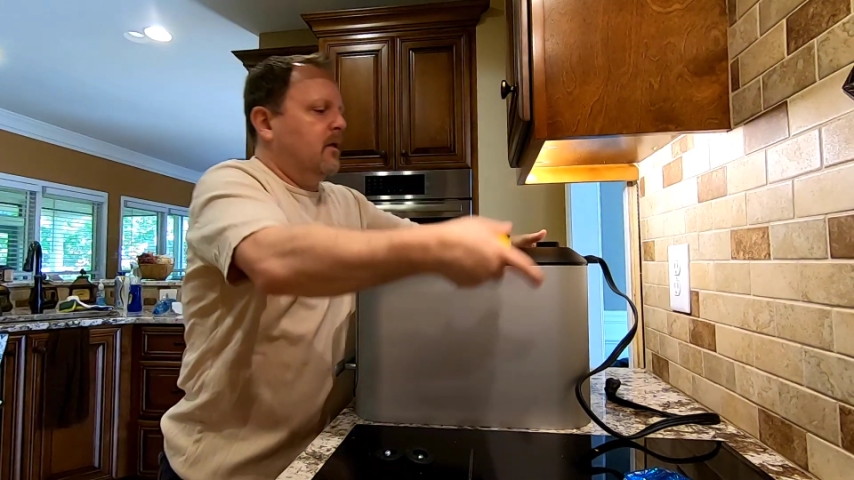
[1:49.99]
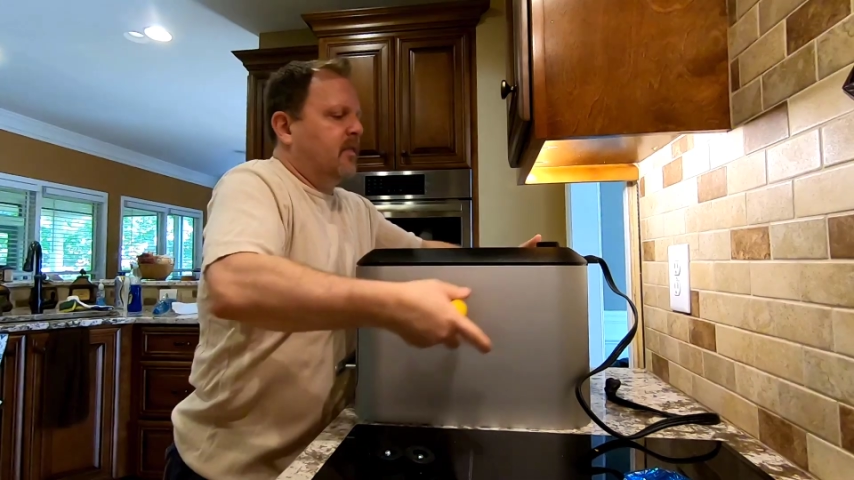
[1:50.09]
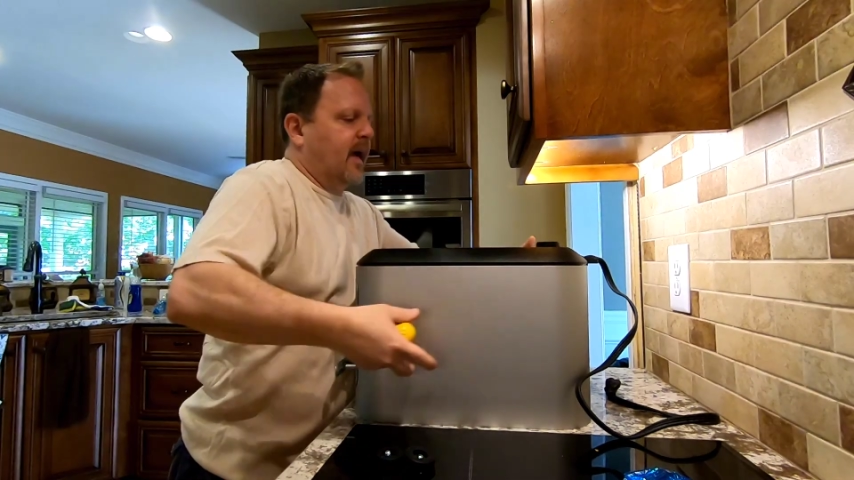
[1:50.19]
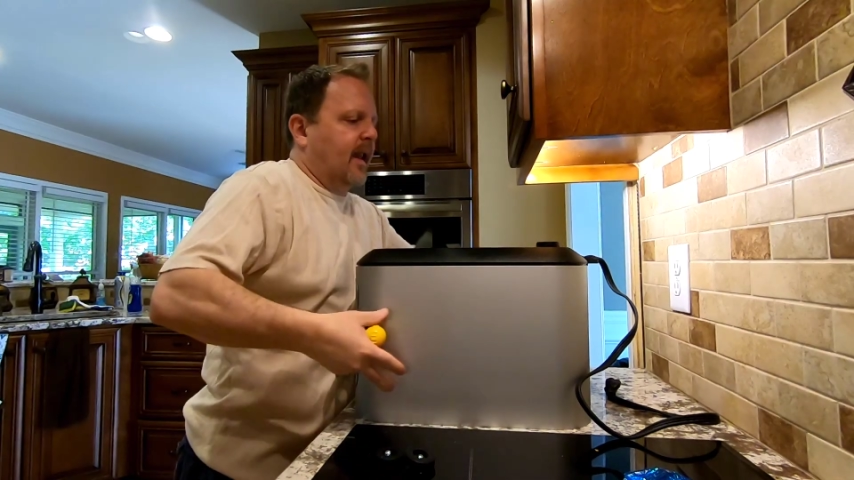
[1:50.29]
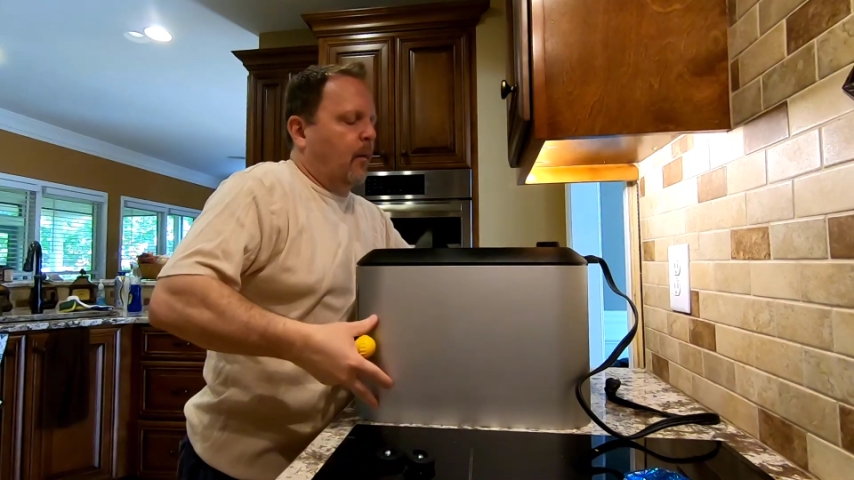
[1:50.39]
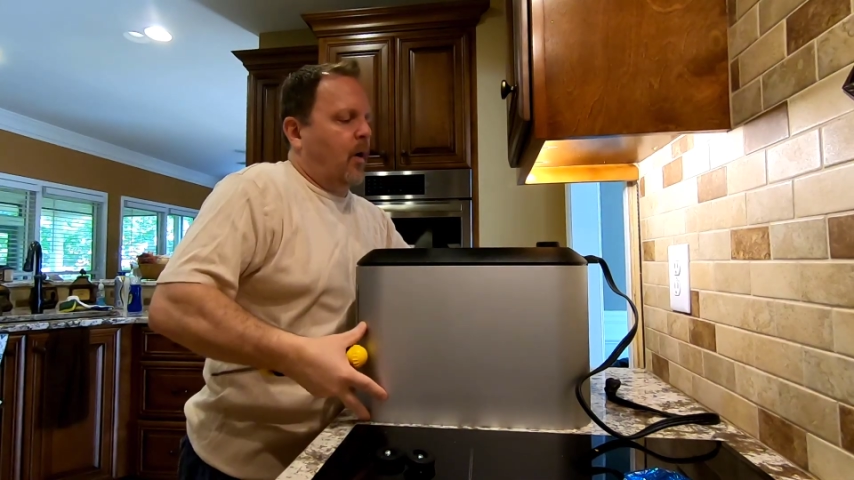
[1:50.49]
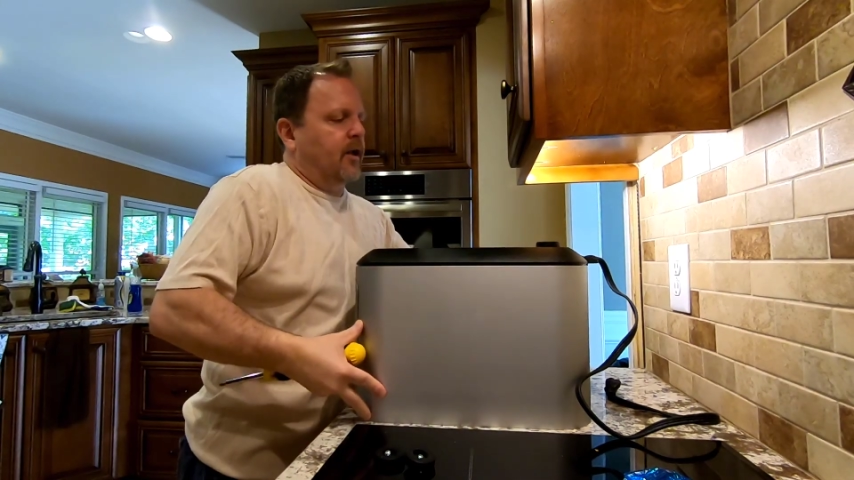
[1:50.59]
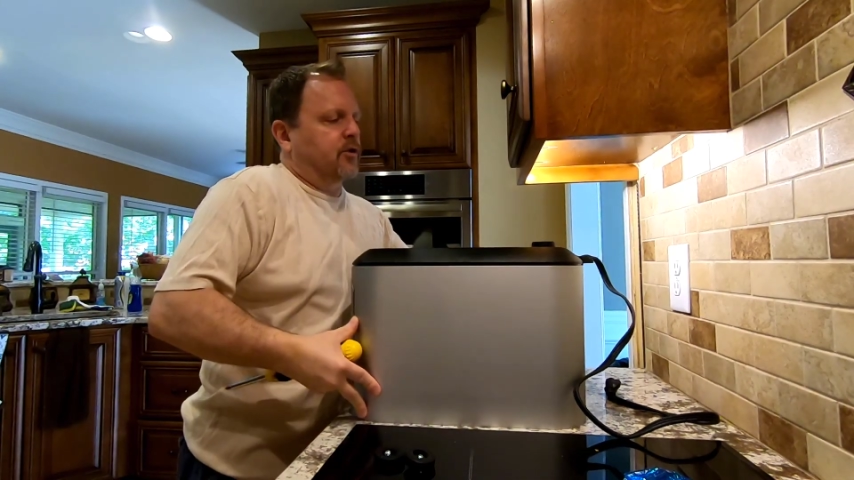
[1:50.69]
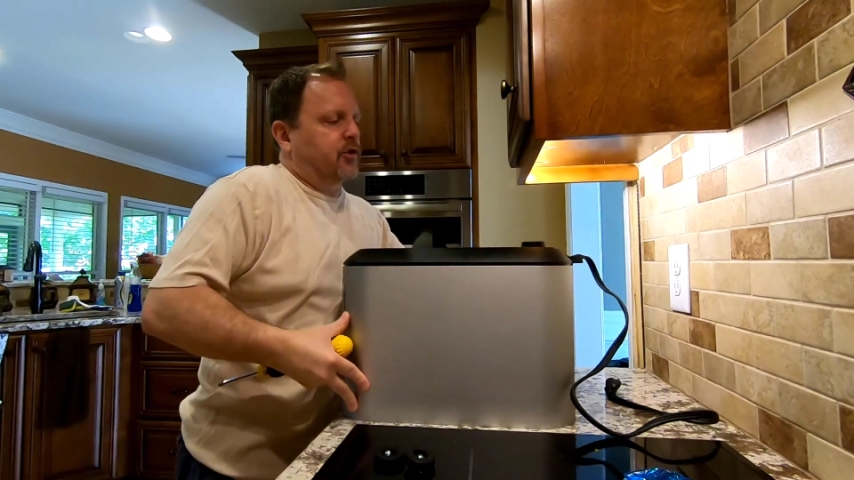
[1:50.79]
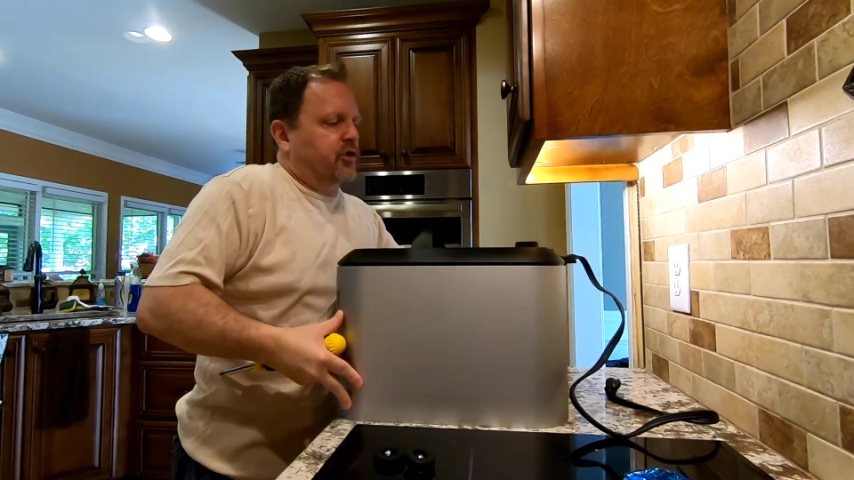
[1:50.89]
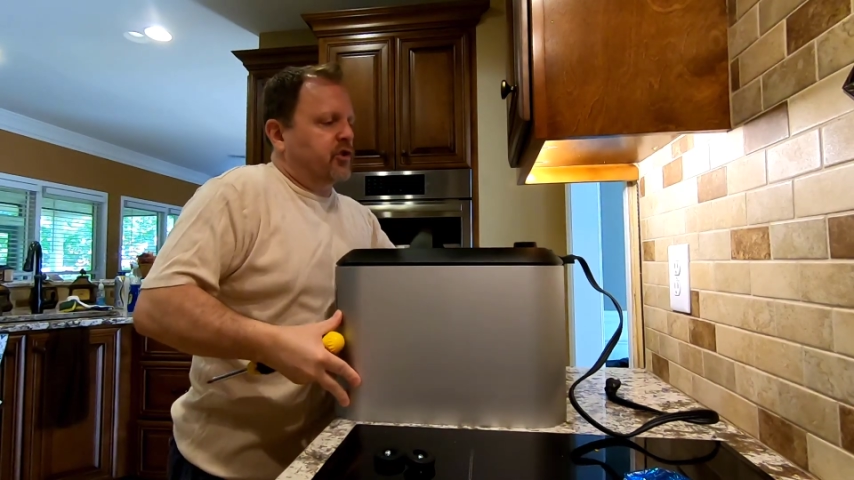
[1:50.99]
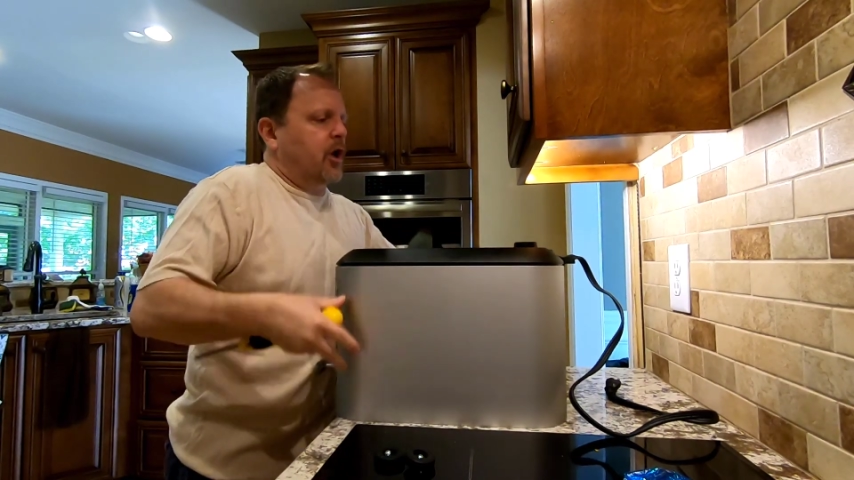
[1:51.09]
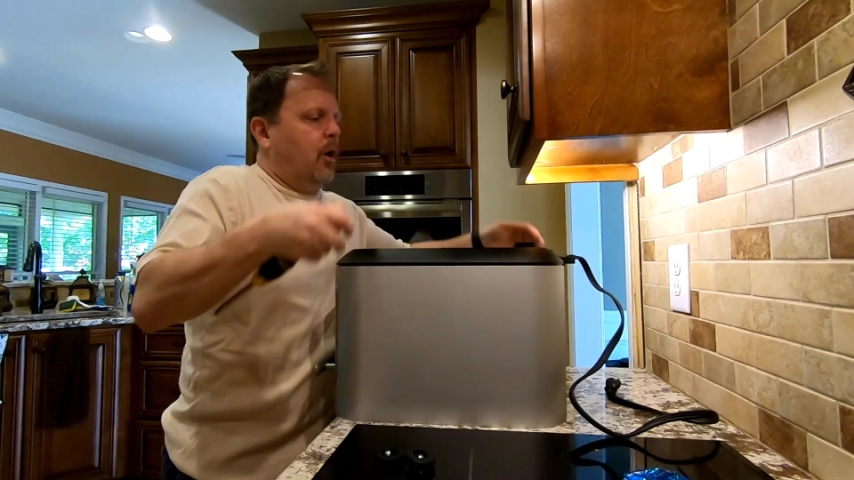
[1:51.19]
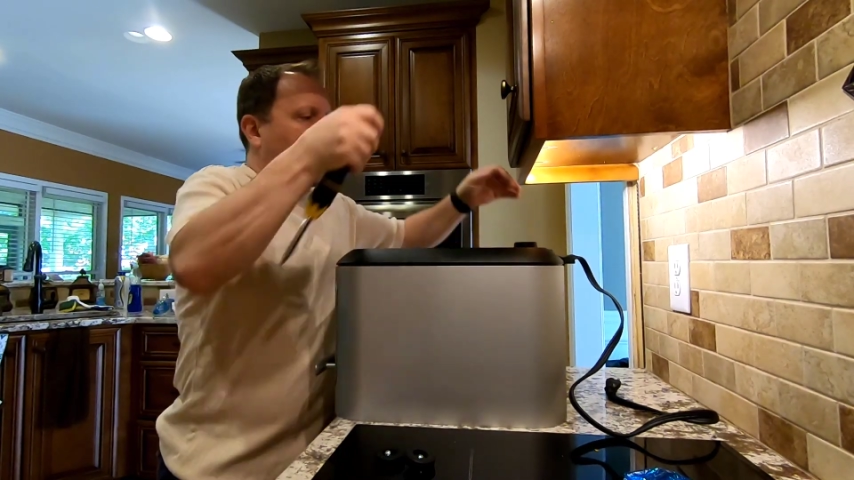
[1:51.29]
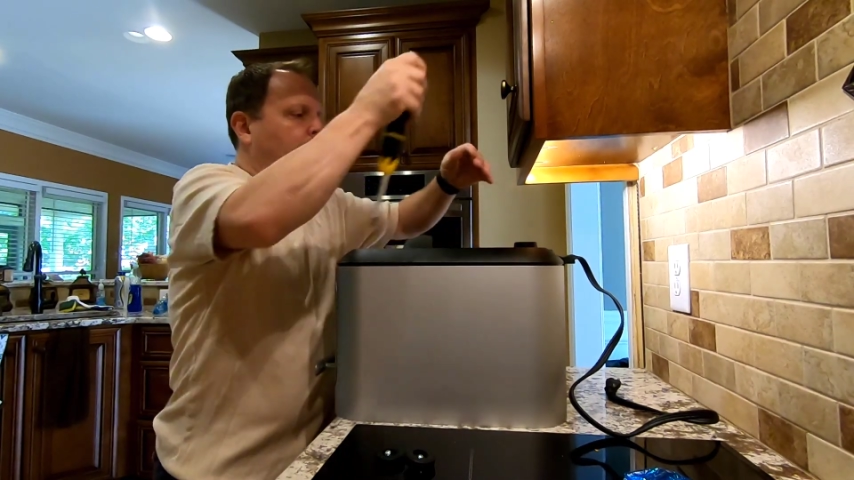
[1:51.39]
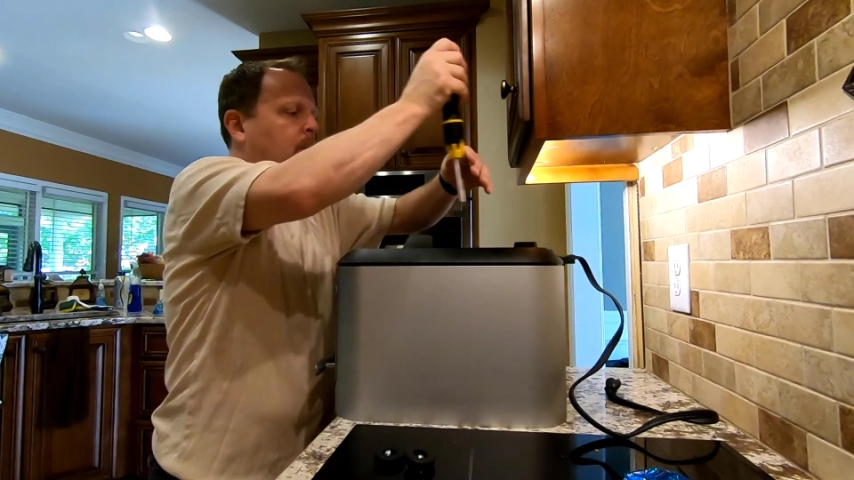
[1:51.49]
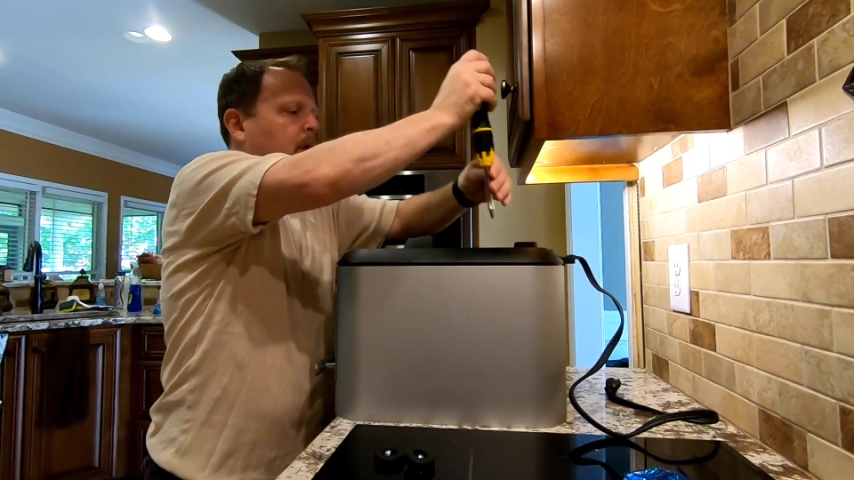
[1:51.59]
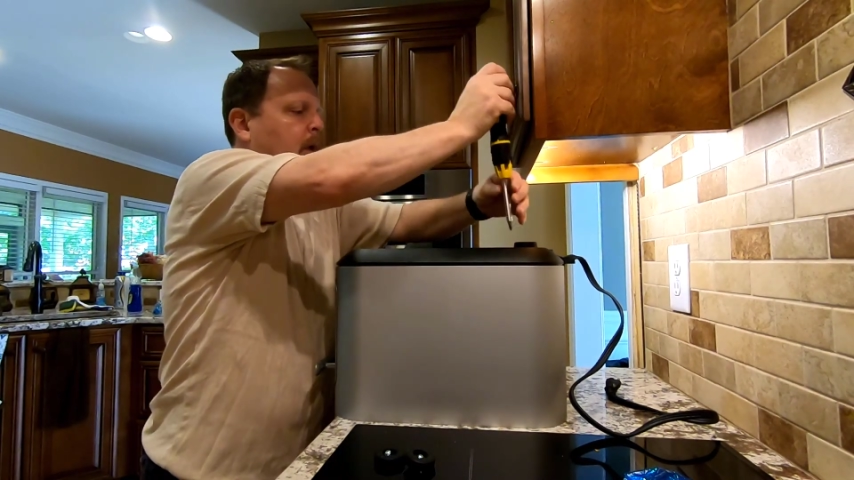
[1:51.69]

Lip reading: that I wanted to show,